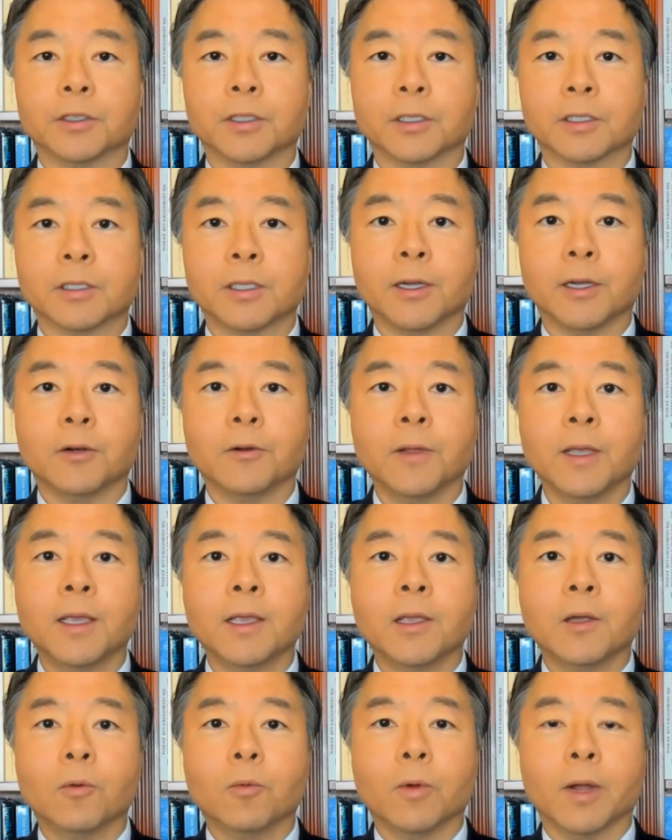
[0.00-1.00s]
So
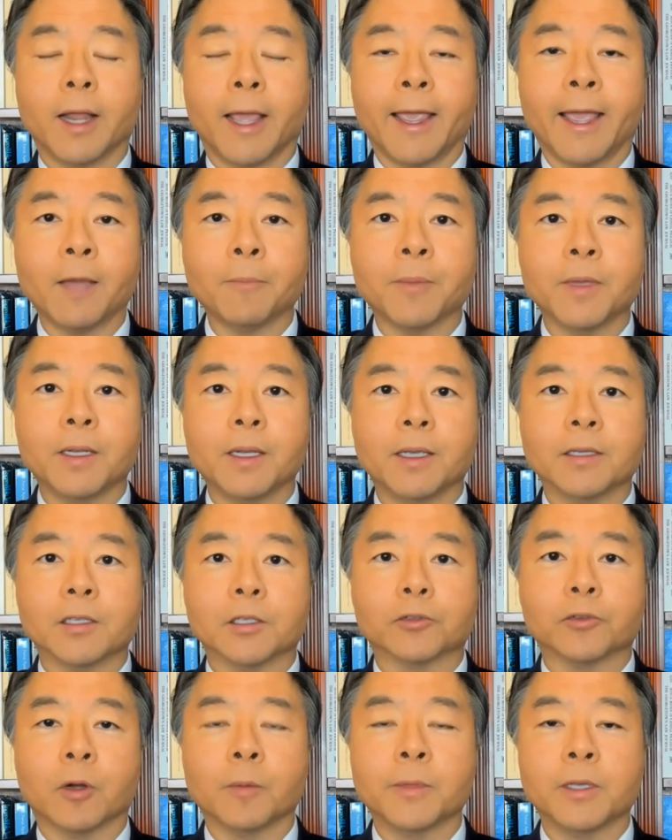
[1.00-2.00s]
what happened is the
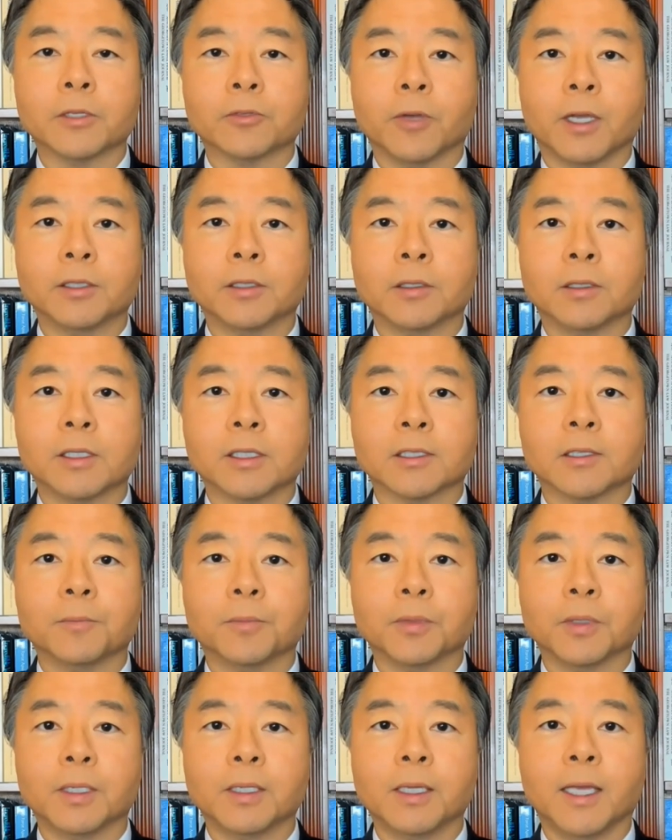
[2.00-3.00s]
Trump administration
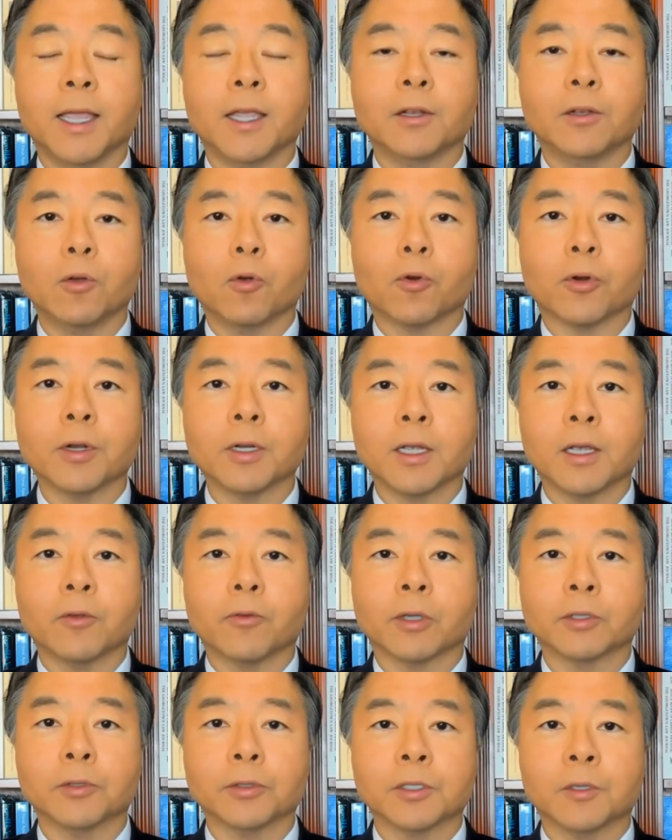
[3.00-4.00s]
simply ignored
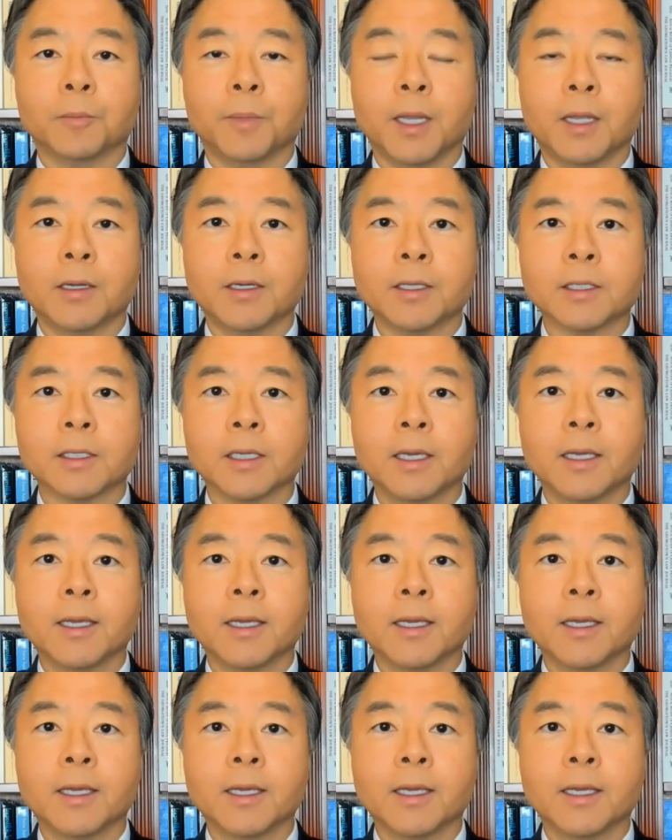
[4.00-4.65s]
congressional subpoenas.